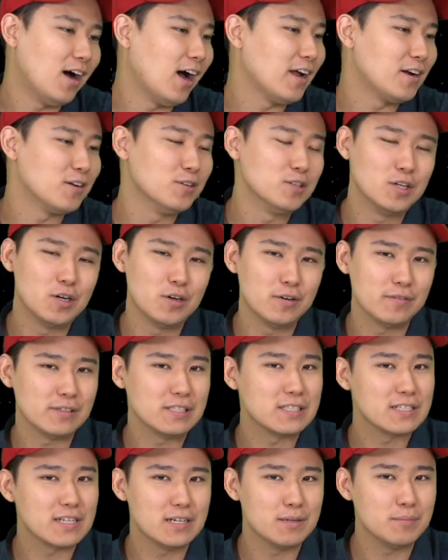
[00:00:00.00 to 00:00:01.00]
I don't know if
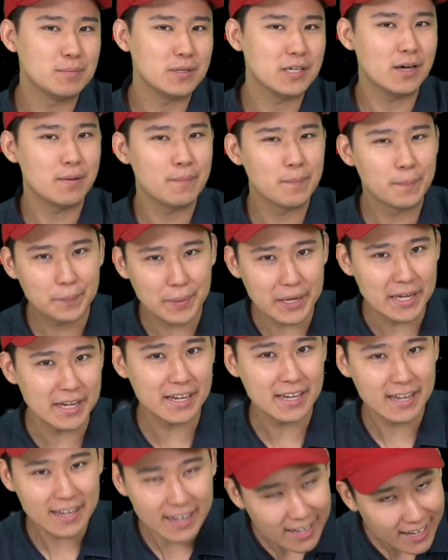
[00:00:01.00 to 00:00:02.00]
it's gonna be a
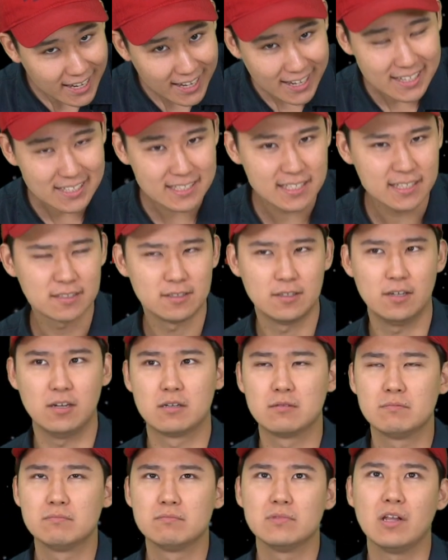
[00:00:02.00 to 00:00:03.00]
big hit.
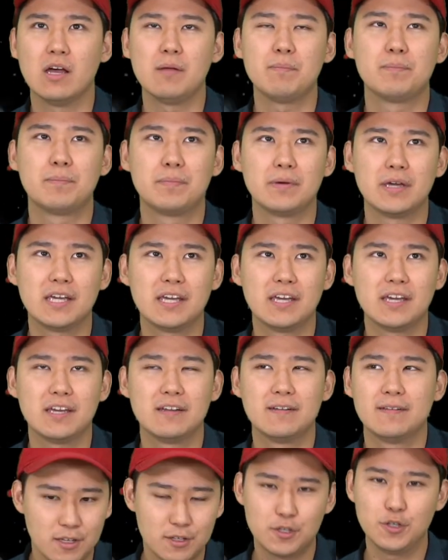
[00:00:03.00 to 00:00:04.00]
Oh, not big
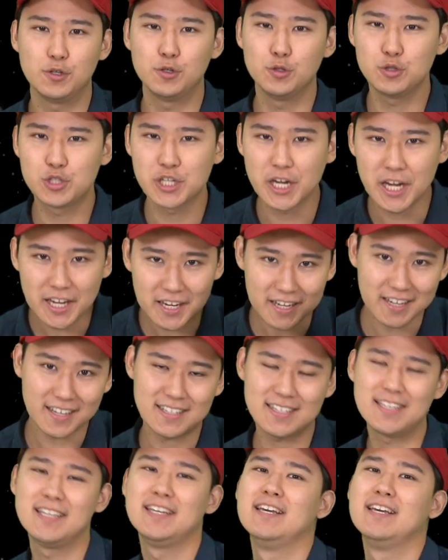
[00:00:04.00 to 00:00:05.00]
hit, huge hit.